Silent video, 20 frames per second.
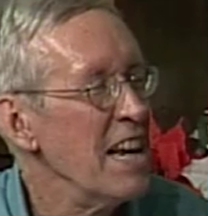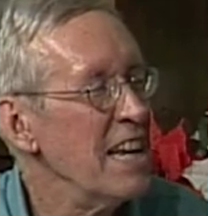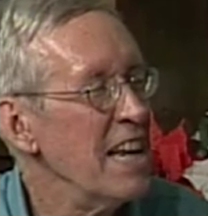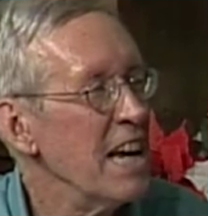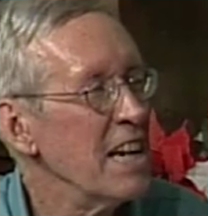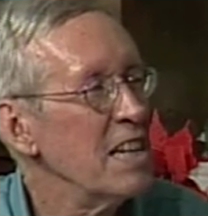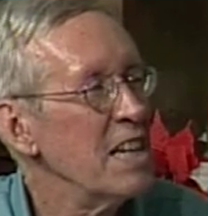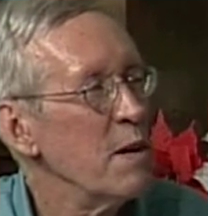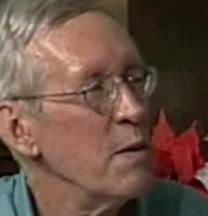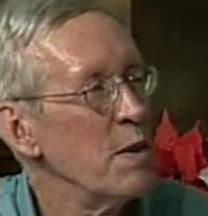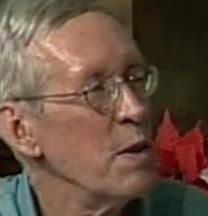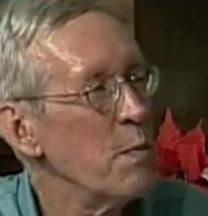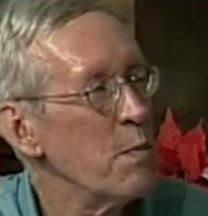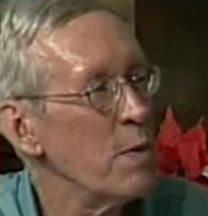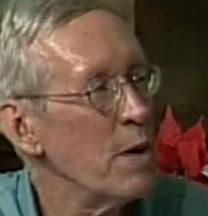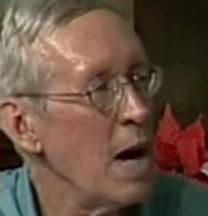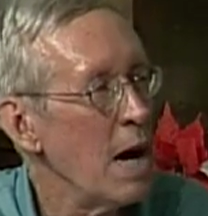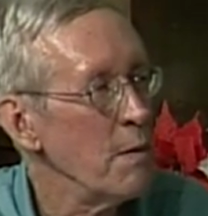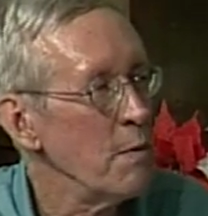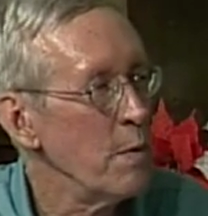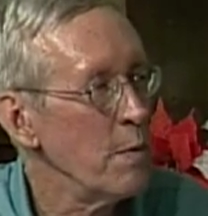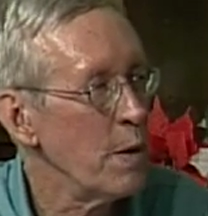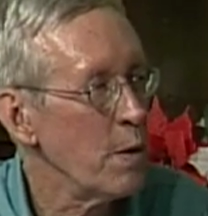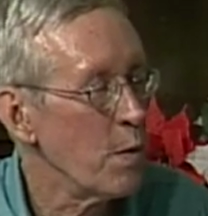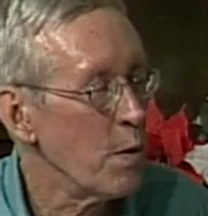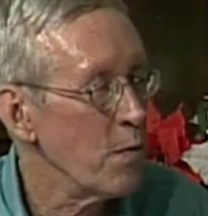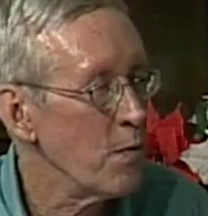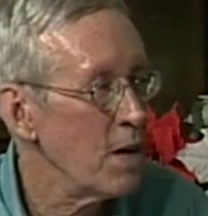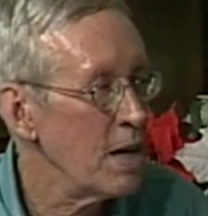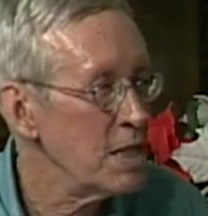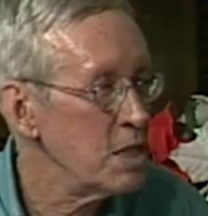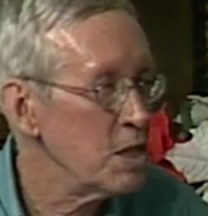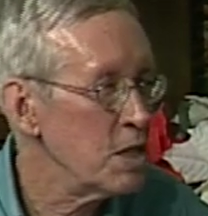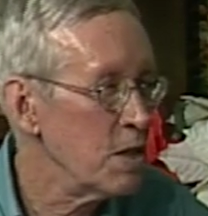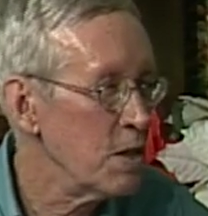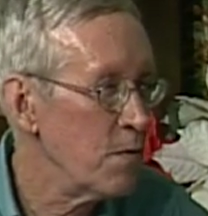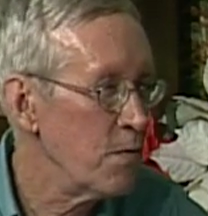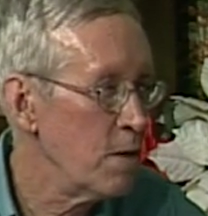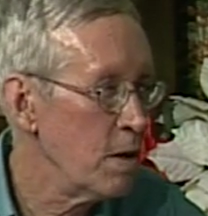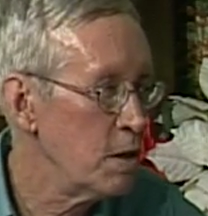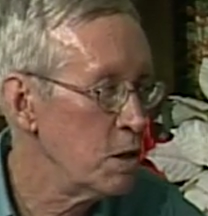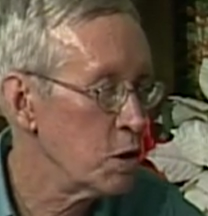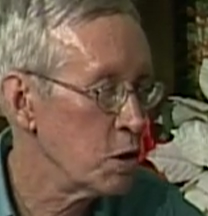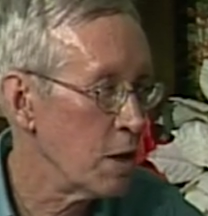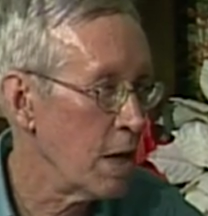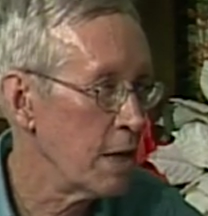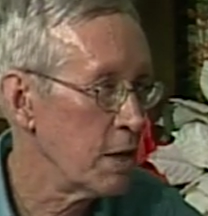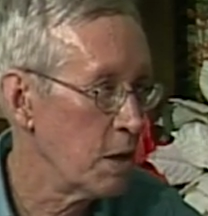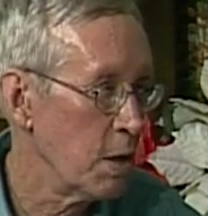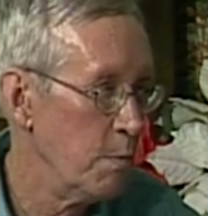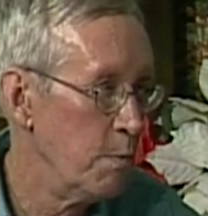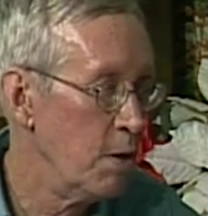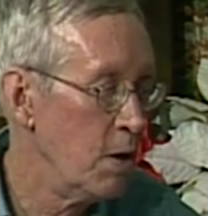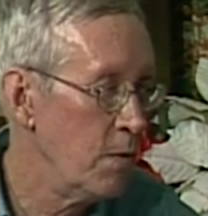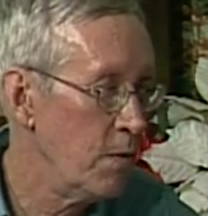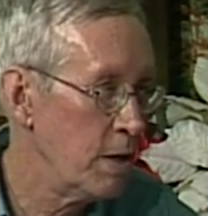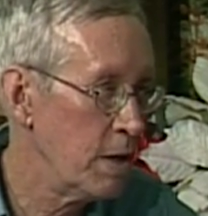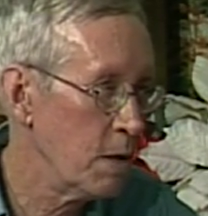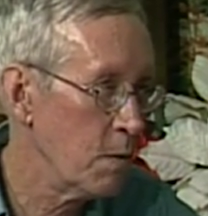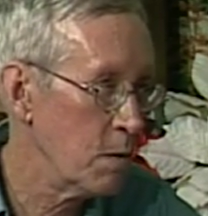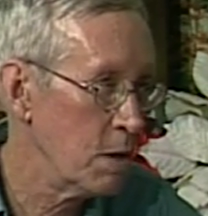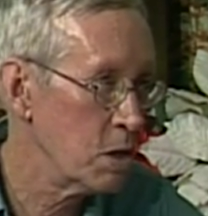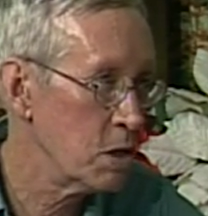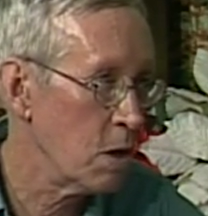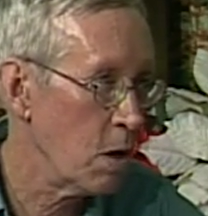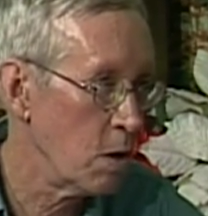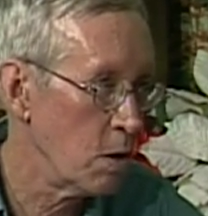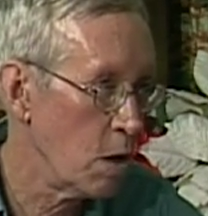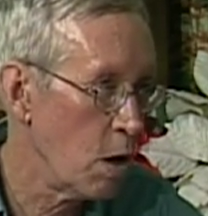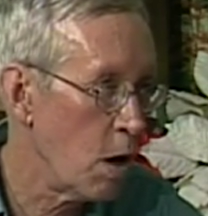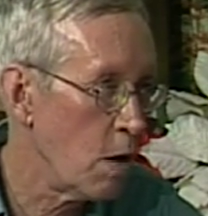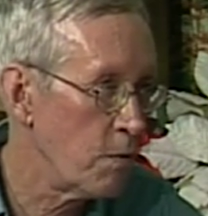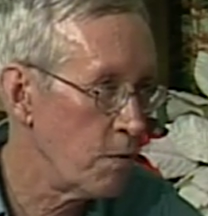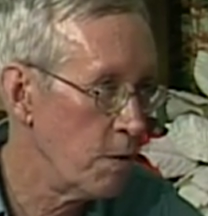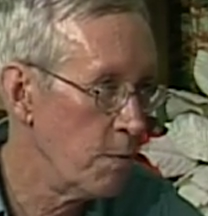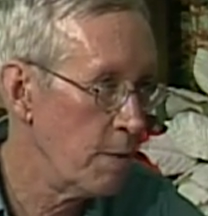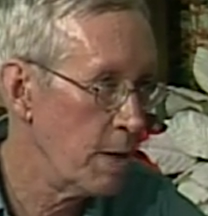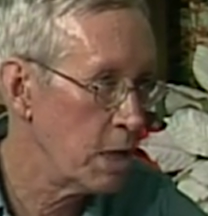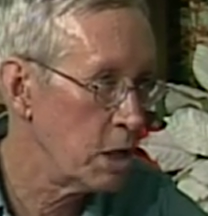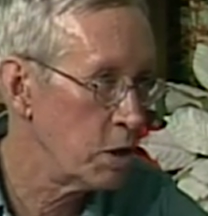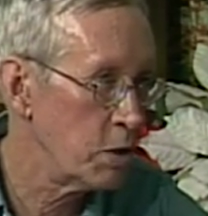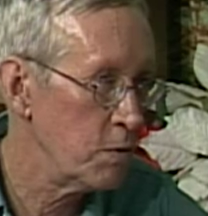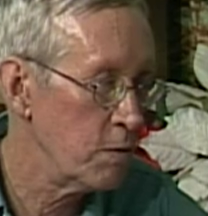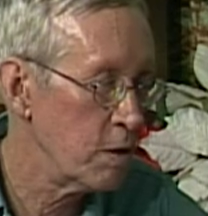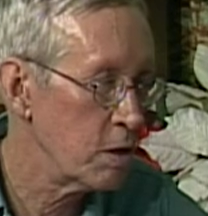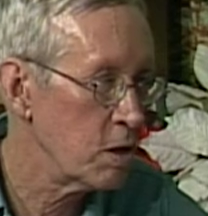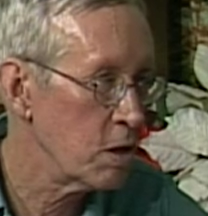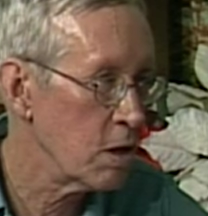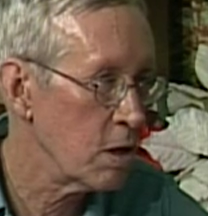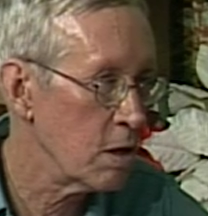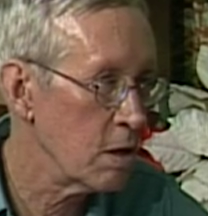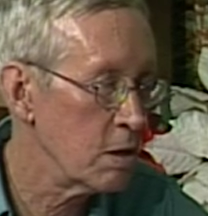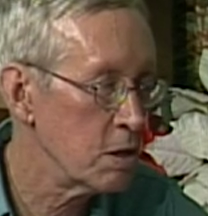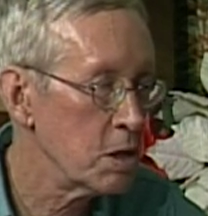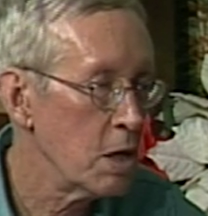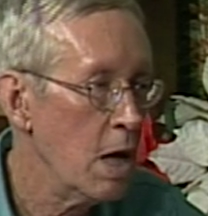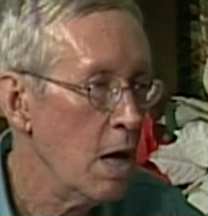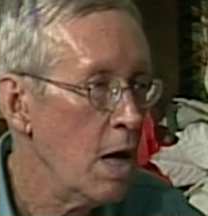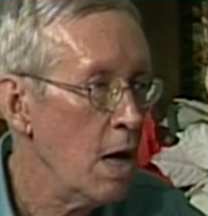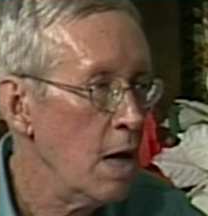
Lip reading: now tell me, the problem that we're facing in the future, like the movie that we saw, Law of Diminishing Returns,